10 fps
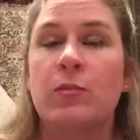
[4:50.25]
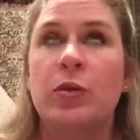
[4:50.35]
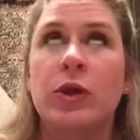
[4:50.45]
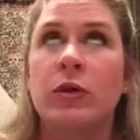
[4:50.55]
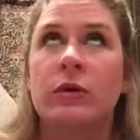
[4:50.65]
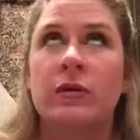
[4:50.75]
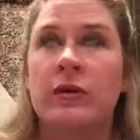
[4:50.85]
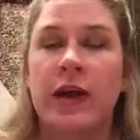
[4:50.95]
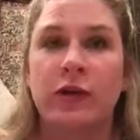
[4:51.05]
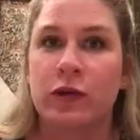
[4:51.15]
beautiful
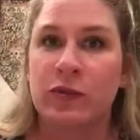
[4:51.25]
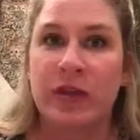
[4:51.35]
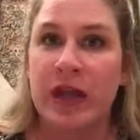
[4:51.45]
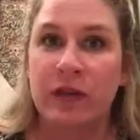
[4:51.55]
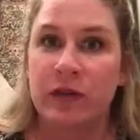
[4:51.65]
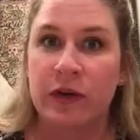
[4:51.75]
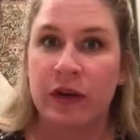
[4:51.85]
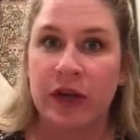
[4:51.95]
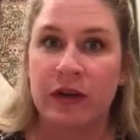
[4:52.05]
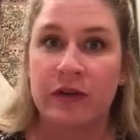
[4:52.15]
lectures planned for your
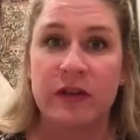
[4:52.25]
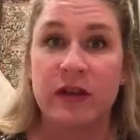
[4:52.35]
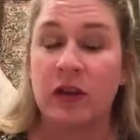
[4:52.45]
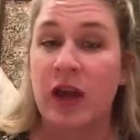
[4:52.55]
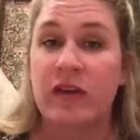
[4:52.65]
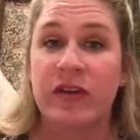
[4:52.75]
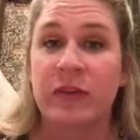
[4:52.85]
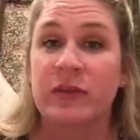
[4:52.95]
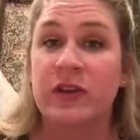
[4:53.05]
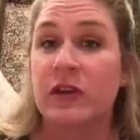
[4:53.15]
kids and you're having
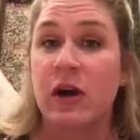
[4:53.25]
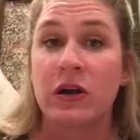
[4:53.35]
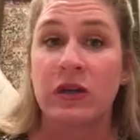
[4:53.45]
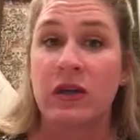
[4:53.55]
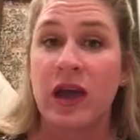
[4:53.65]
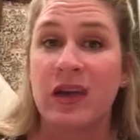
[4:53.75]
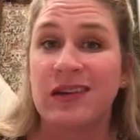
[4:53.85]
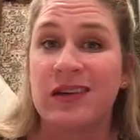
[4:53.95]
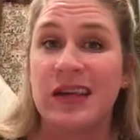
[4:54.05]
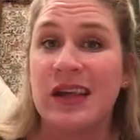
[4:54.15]
them sit longer than that,